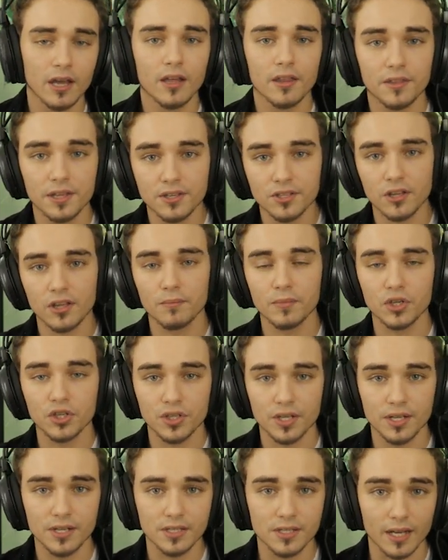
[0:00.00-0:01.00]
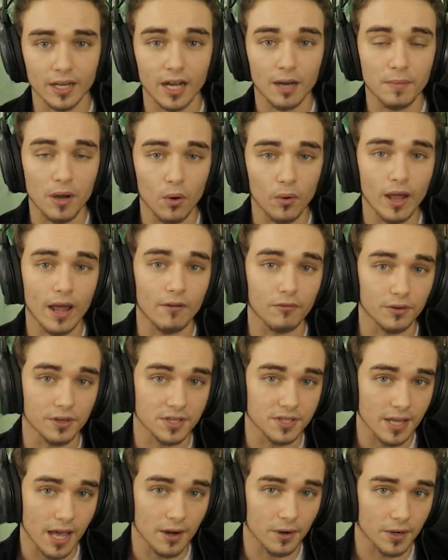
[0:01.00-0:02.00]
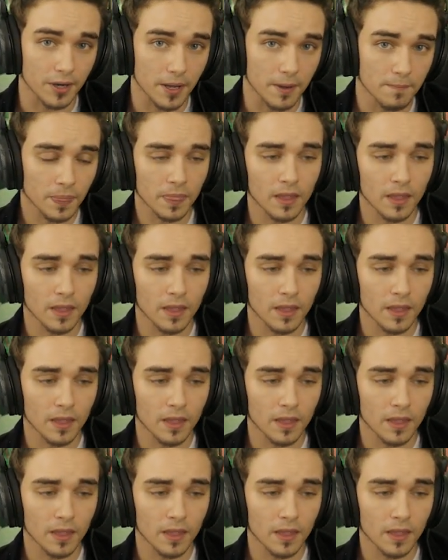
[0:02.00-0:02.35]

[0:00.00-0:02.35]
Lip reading: These are the machines that come out every Saturday.